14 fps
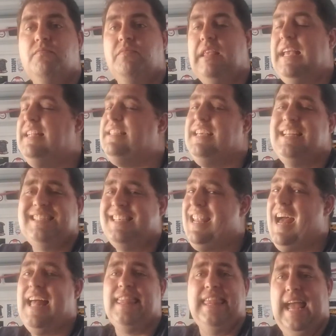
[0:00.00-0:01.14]
it's it's
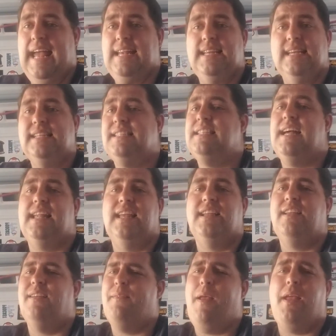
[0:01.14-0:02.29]
not that. It's not. It,
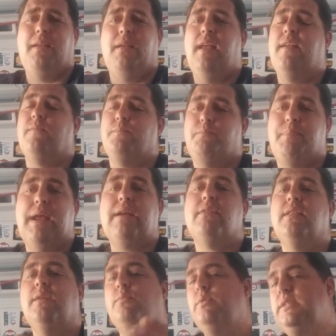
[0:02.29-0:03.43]
it, it
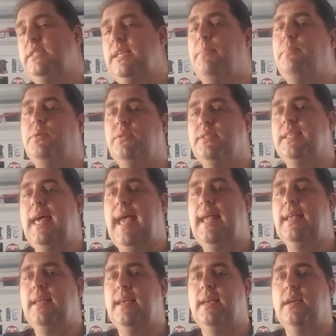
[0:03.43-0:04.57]
barely resembles that
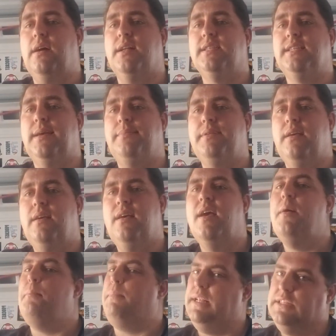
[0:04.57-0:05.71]
in concept,
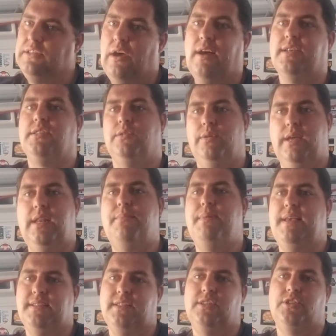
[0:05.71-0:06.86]
but it's also an
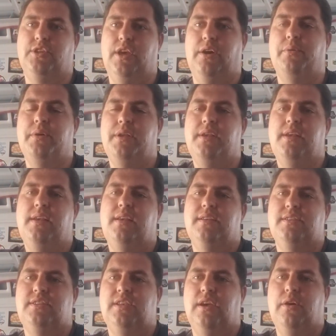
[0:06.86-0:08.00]
amazing show.
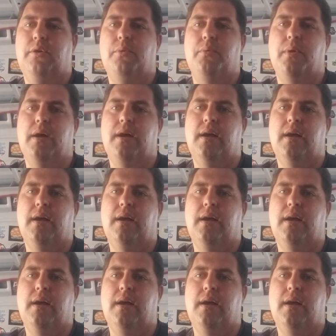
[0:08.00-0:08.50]
So,